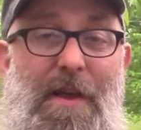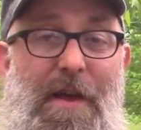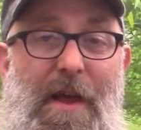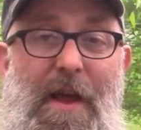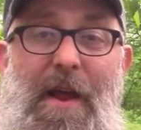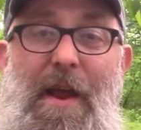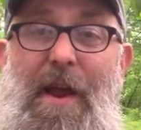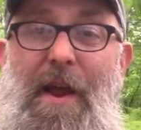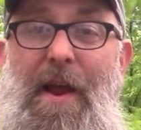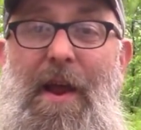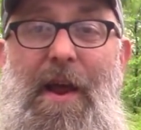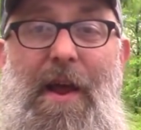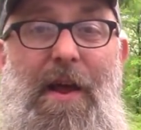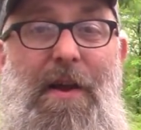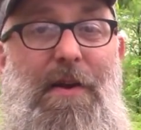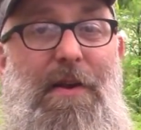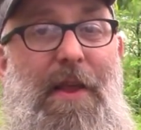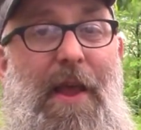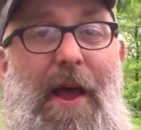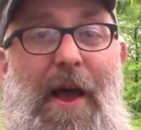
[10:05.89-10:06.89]

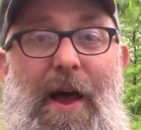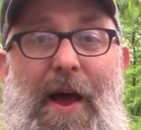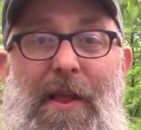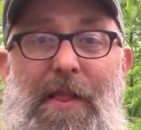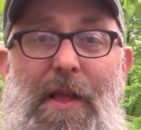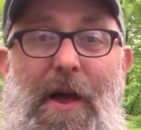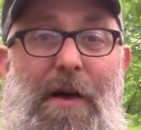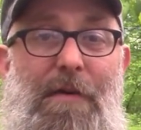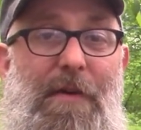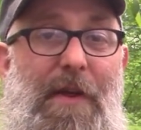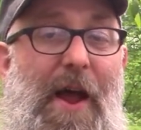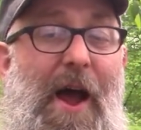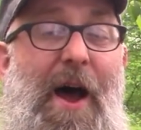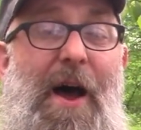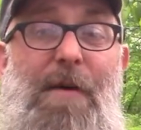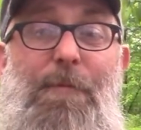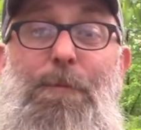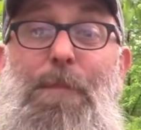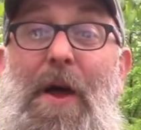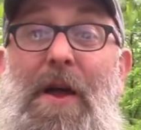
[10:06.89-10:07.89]
And yeah, I love it.
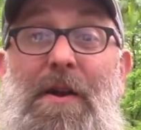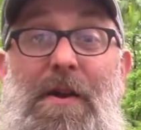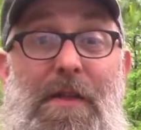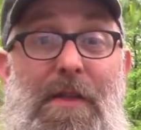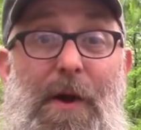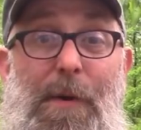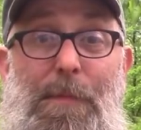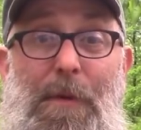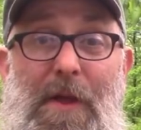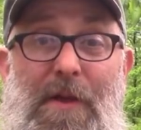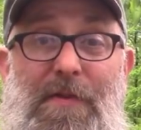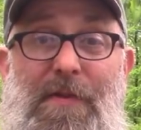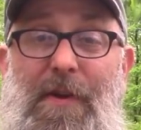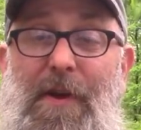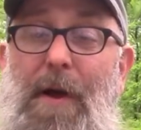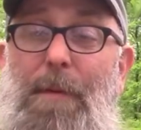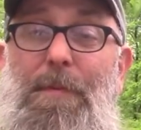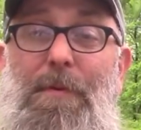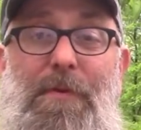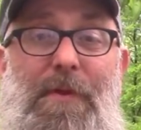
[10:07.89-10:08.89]
I've been to their place a
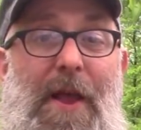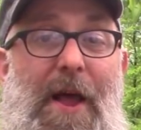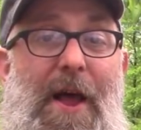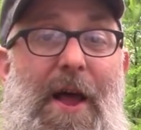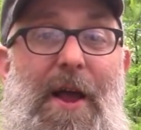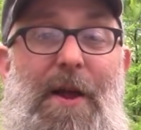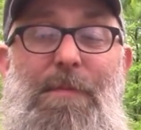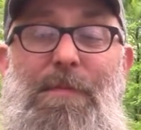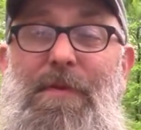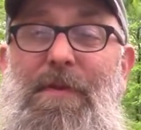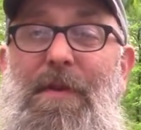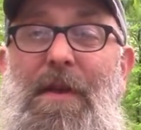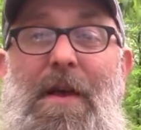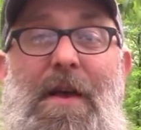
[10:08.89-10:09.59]
couple times.